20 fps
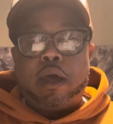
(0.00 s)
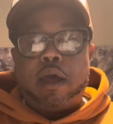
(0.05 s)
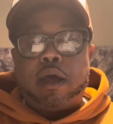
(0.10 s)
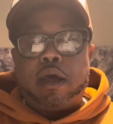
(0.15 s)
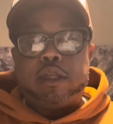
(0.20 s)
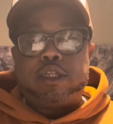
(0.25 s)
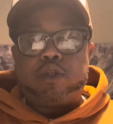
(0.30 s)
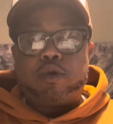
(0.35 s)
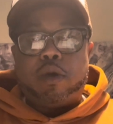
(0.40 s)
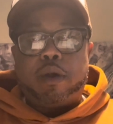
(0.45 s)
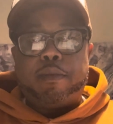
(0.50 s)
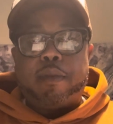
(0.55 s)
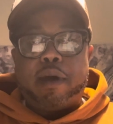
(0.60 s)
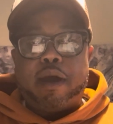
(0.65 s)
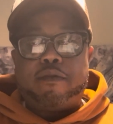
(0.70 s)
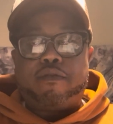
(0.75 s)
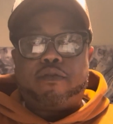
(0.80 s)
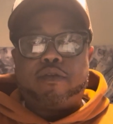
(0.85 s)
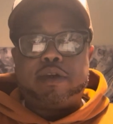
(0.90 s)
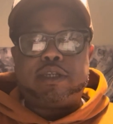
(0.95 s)
join
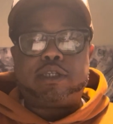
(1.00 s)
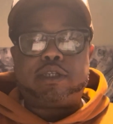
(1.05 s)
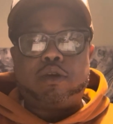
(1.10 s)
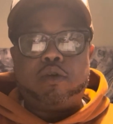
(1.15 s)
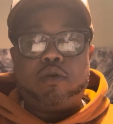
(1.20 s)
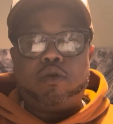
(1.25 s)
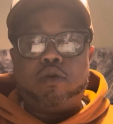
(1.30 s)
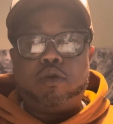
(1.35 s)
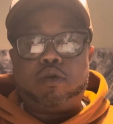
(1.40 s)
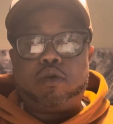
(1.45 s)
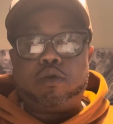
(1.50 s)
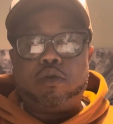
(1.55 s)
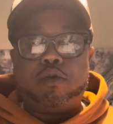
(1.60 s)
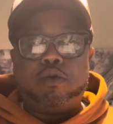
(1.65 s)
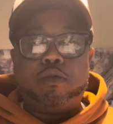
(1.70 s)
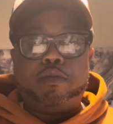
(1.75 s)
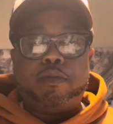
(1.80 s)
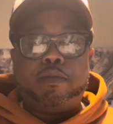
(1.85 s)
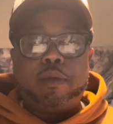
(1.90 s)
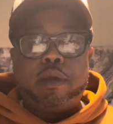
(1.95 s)
my free school
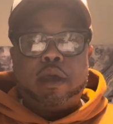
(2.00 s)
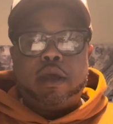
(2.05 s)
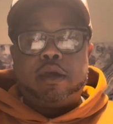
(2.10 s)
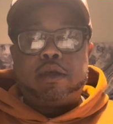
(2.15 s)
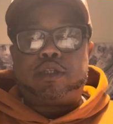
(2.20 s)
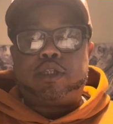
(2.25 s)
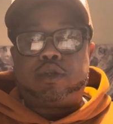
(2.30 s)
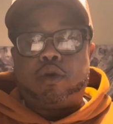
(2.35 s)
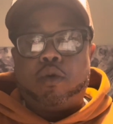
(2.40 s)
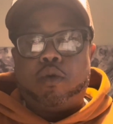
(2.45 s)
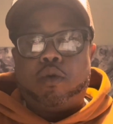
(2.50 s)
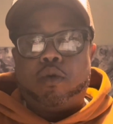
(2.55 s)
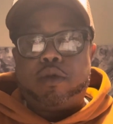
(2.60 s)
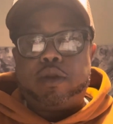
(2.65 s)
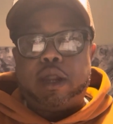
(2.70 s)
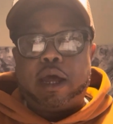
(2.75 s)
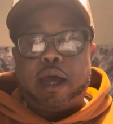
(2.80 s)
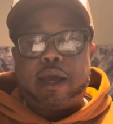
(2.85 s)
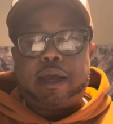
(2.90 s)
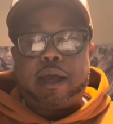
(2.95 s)
group,
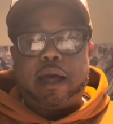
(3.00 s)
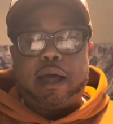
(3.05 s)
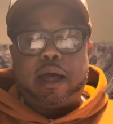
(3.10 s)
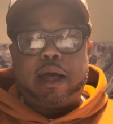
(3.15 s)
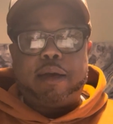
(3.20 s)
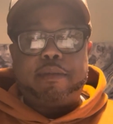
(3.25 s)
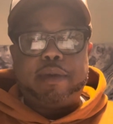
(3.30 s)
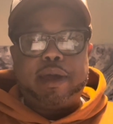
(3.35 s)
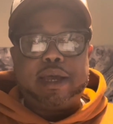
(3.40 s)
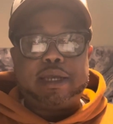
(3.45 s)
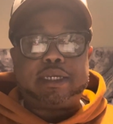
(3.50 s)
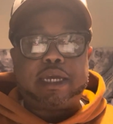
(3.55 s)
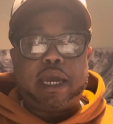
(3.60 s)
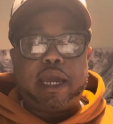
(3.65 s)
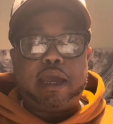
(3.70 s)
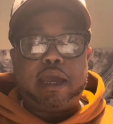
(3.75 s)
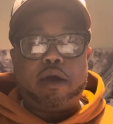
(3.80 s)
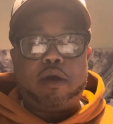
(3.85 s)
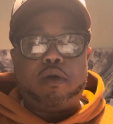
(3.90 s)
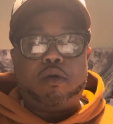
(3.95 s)
skool.com,
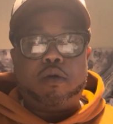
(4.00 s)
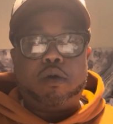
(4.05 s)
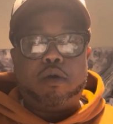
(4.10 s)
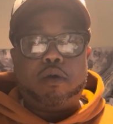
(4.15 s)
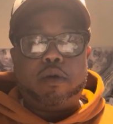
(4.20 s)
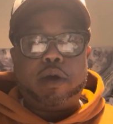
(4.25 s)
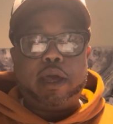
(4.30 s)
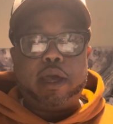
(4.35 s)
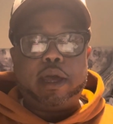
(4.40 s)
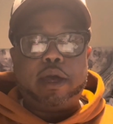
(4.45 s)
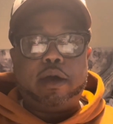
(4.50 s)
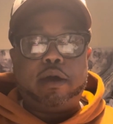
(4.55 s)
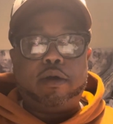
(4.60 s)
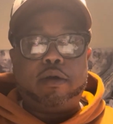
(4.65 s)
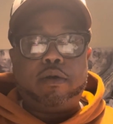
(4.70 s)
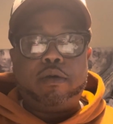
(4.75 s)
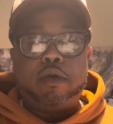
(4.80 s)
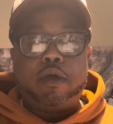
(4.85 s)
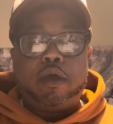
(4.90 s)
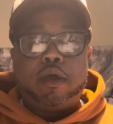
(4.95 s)

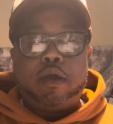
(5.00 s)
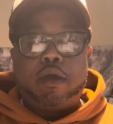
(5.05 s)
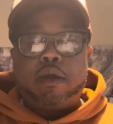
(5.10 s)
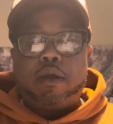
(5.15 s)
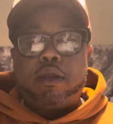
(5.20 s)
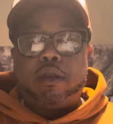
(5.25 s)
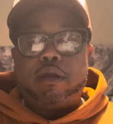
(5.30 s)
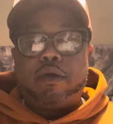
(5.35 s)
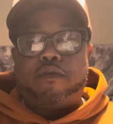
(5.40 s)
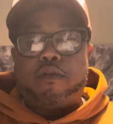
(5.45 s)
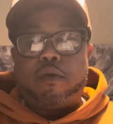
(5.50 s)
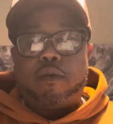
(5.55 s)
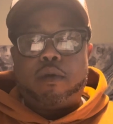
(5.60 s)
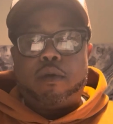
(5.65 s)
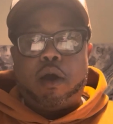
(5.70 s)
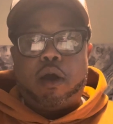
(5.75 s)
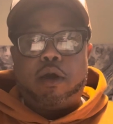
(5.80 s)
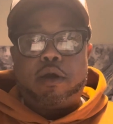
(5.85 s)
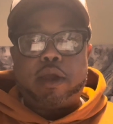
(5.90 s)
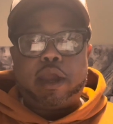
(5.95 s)
SKOOL. Look for
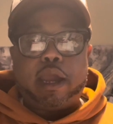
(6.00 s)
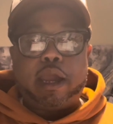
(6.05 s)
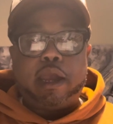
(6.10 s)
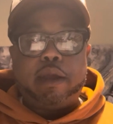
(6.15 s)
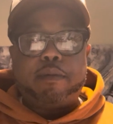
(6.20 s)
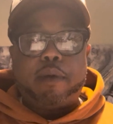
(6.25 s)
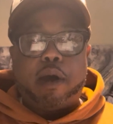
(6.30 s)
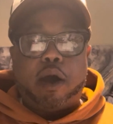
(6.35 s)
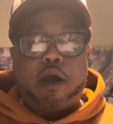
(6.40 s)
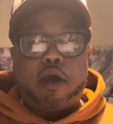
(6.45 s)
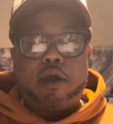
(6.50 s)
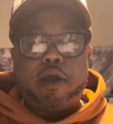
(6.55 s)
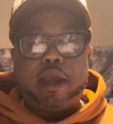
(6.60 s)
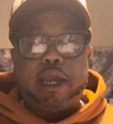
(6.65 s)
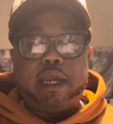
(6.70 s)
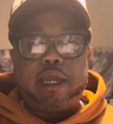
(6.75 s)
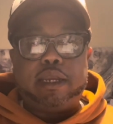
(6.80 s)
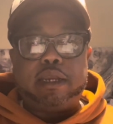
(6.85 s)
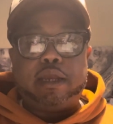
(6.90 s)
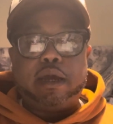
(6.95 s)
Raw Game,
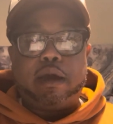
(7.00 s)
RAWGAME.